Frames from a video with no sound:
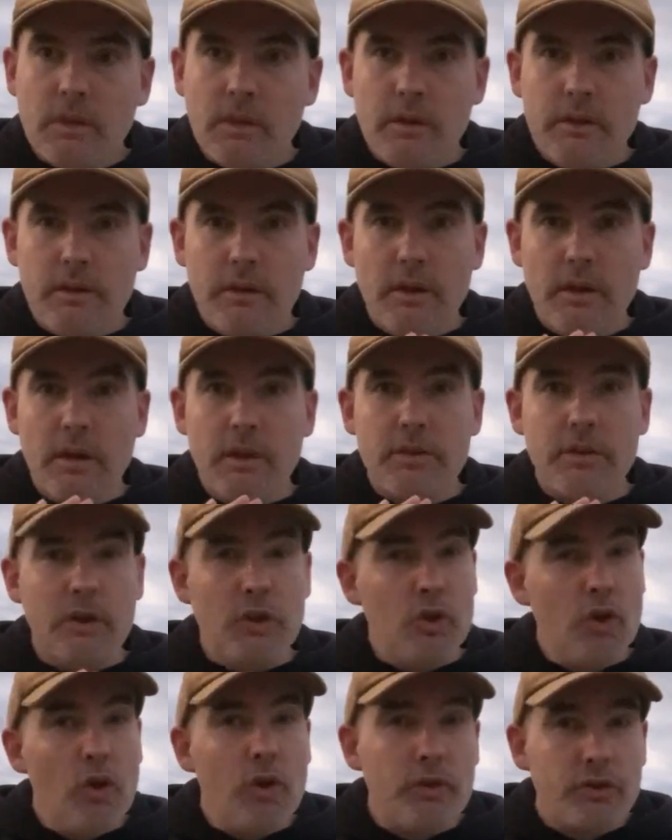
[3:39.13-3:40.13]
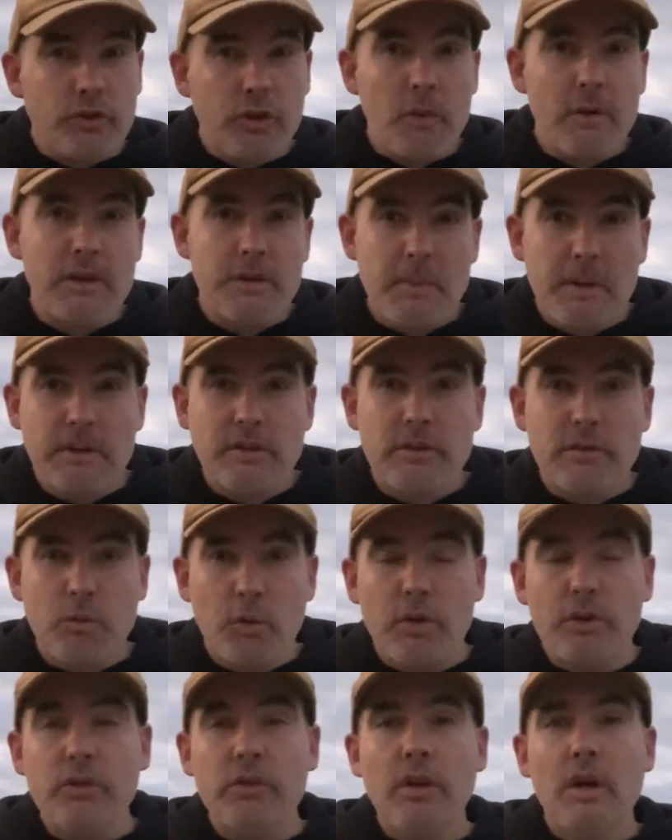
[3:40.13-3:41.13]
the not so expensive
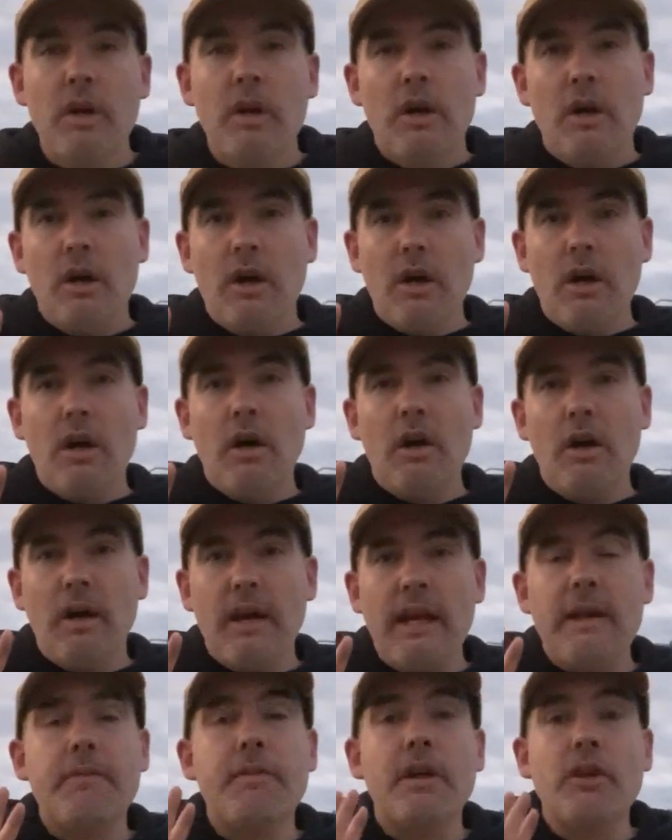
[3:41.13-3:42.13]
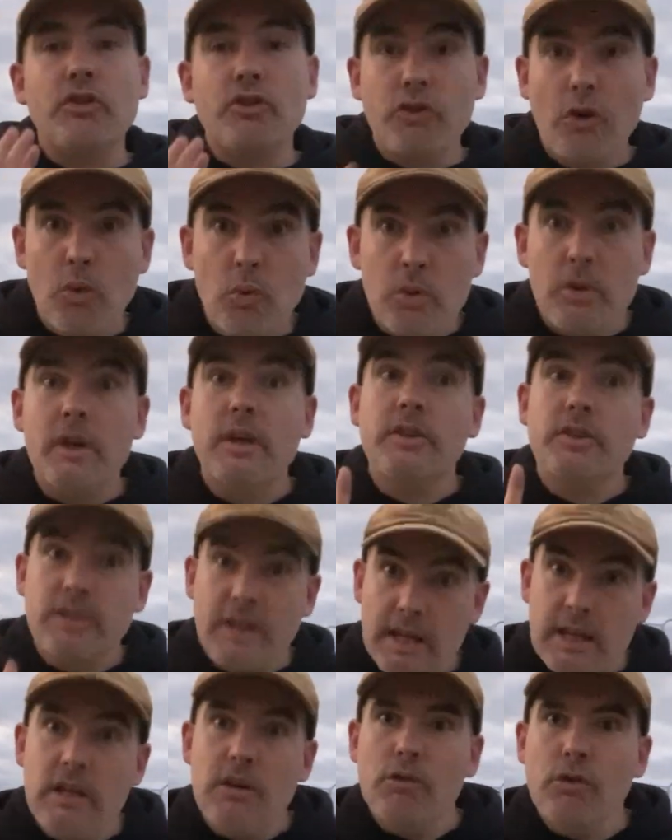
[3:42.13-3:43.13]
ones, if they're sold at a
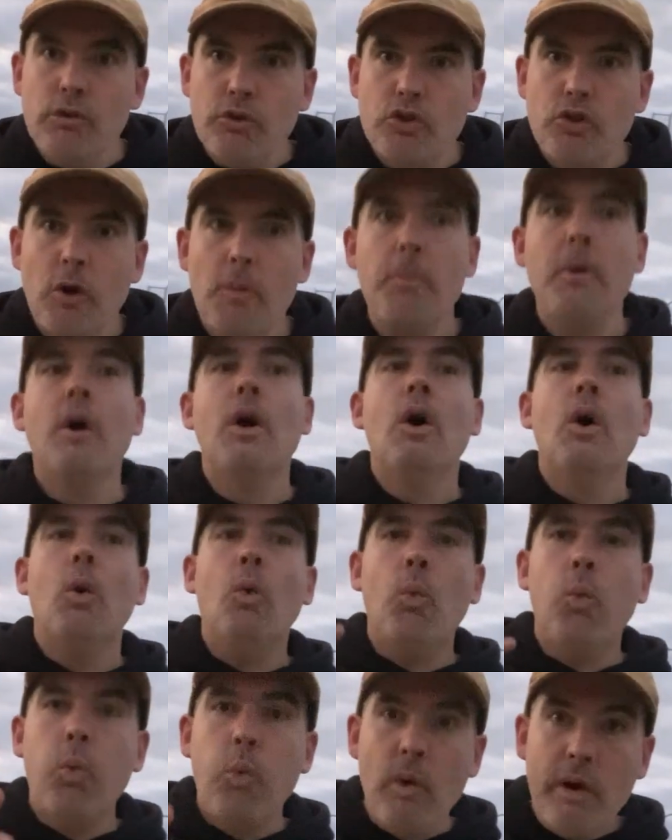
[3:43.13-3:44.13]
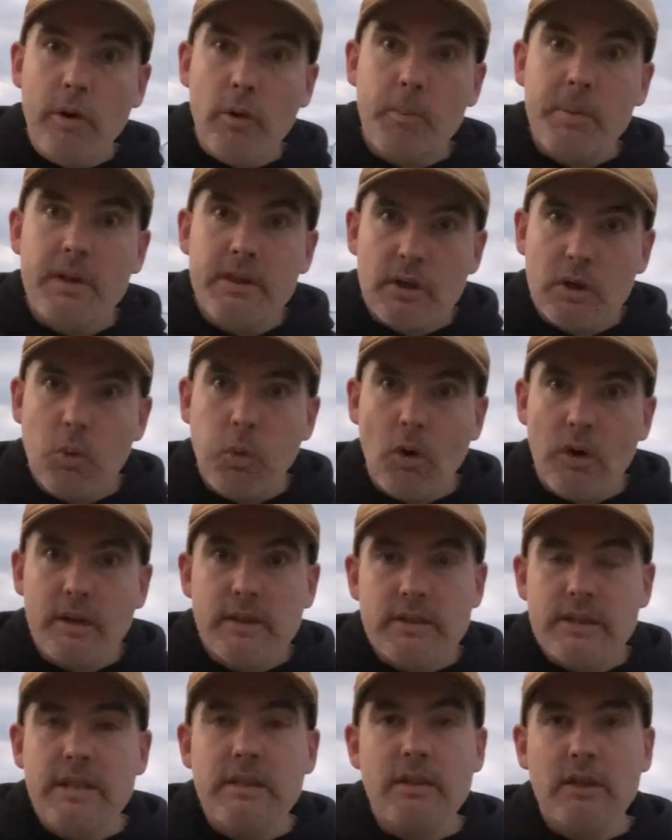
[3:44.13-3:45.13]
skater-owned shop, will be the
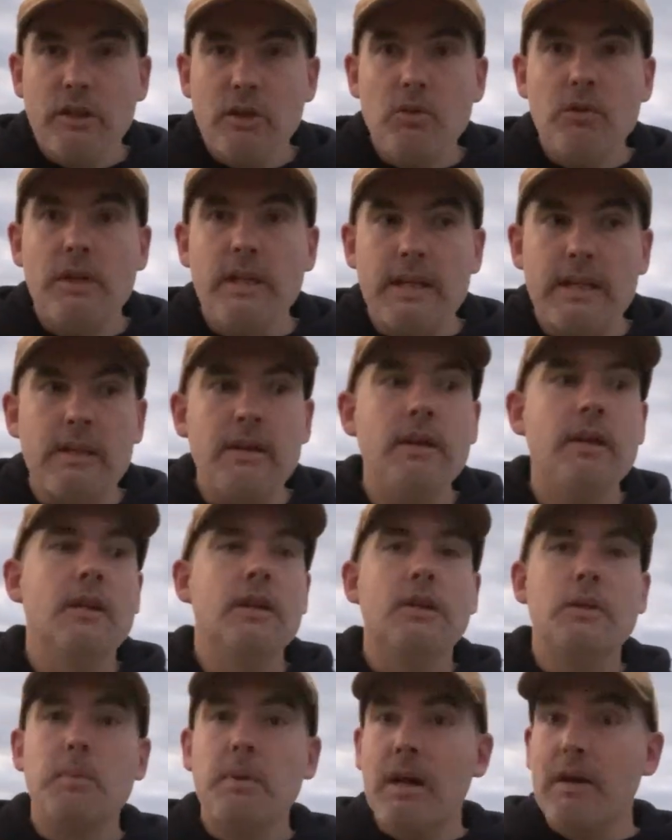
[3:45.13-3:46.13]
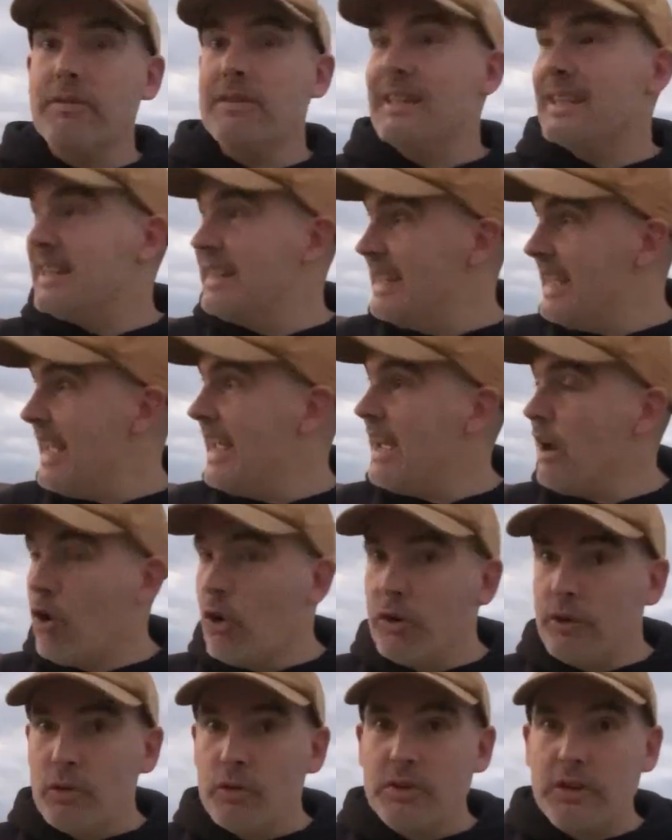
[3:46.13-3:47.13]
quality that you need to be able to get on
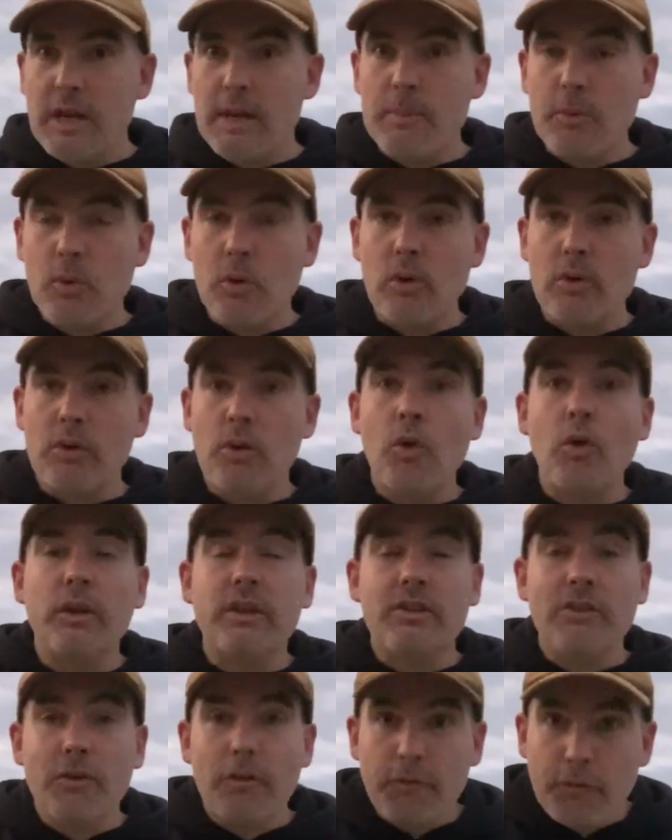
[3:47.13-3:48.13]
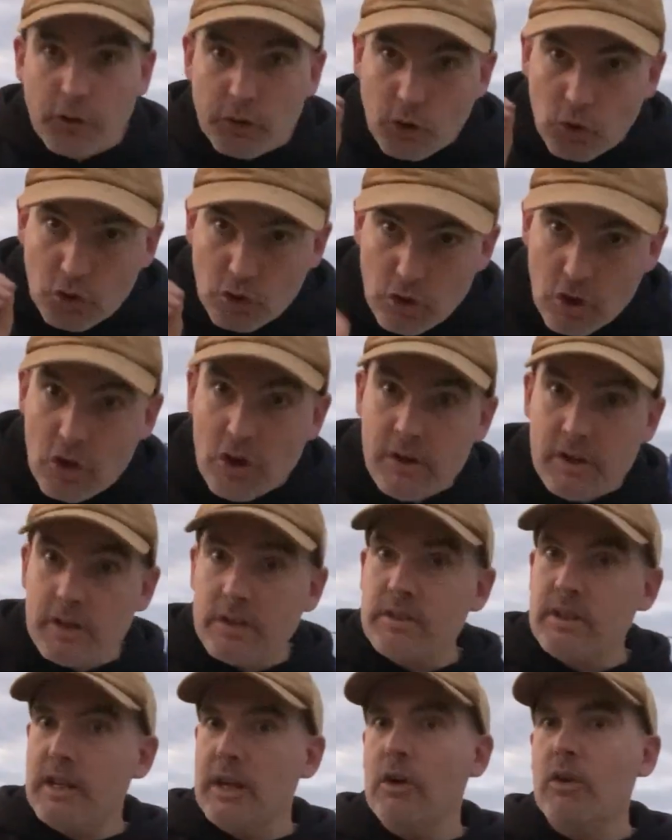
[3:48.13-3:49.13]
your skateboard, or for your learner
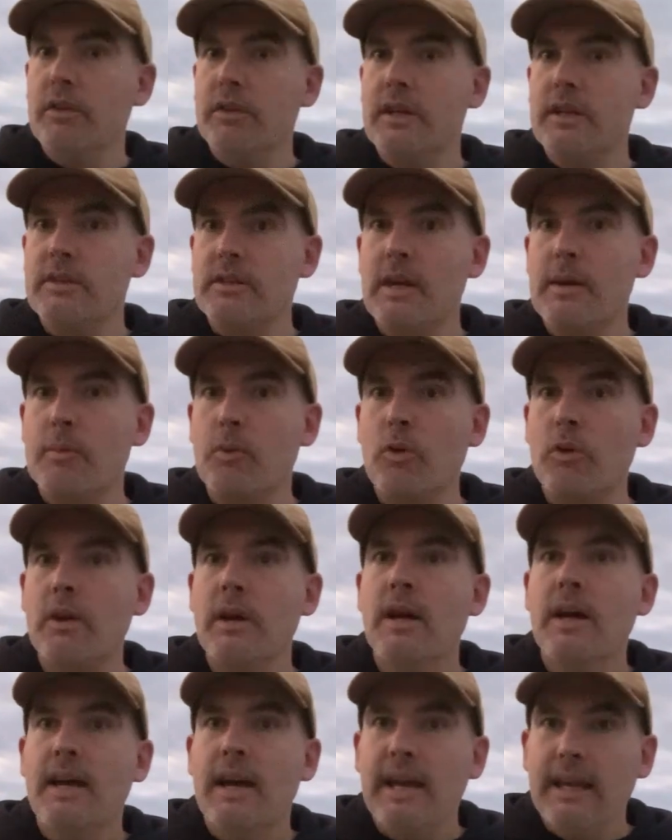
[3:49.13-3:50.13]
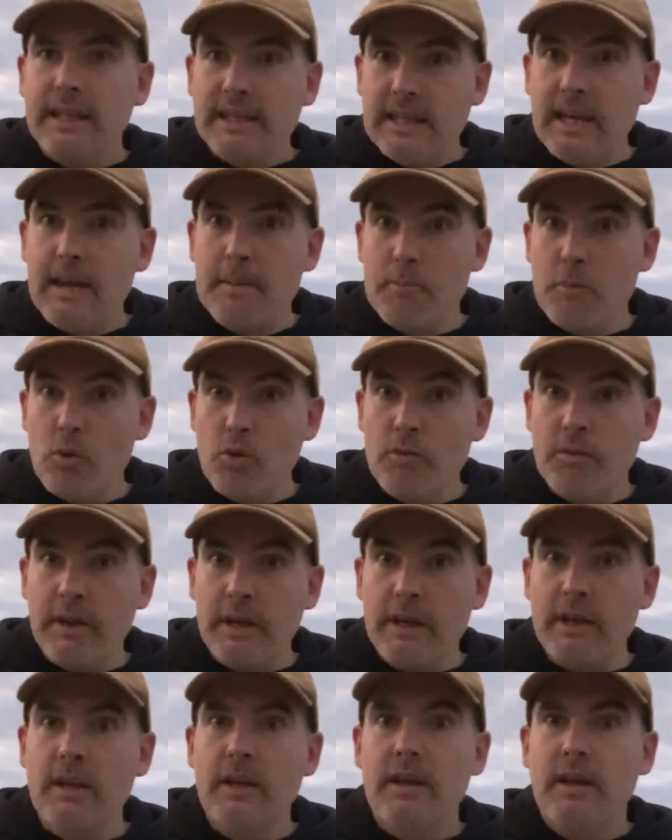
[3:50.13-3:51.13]
to get on their skateboard and get
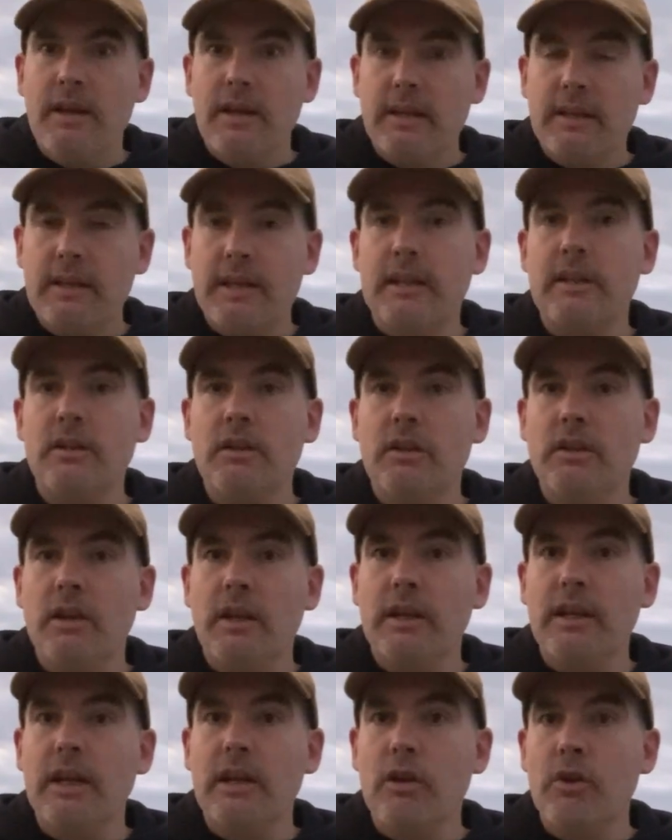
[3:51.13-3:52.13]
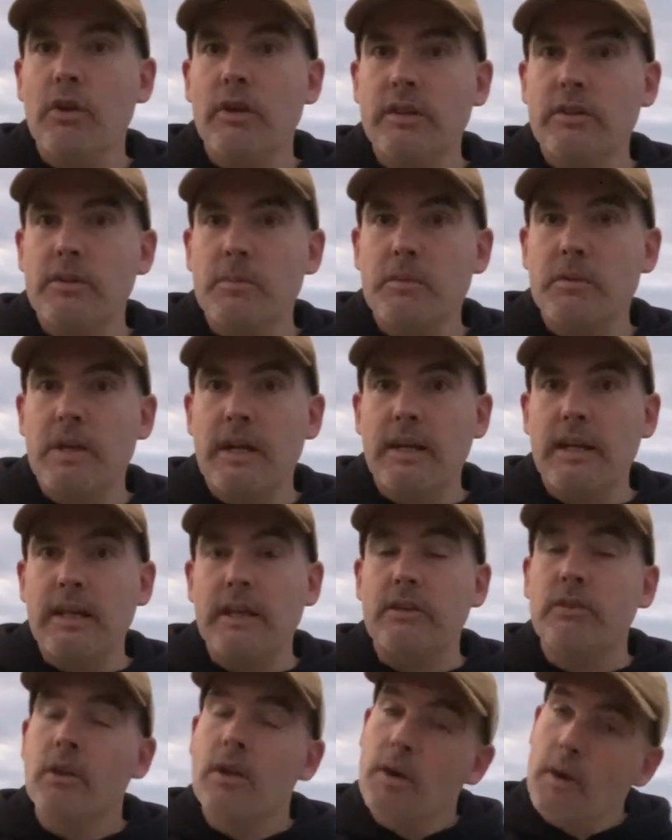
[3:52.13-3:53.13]
moving and get learning some
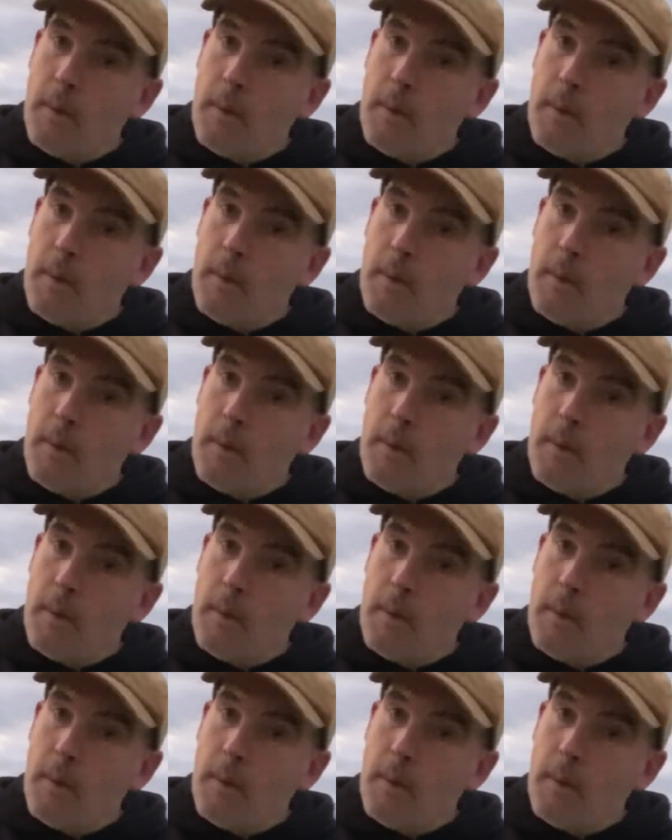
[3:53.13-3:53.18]
techniques.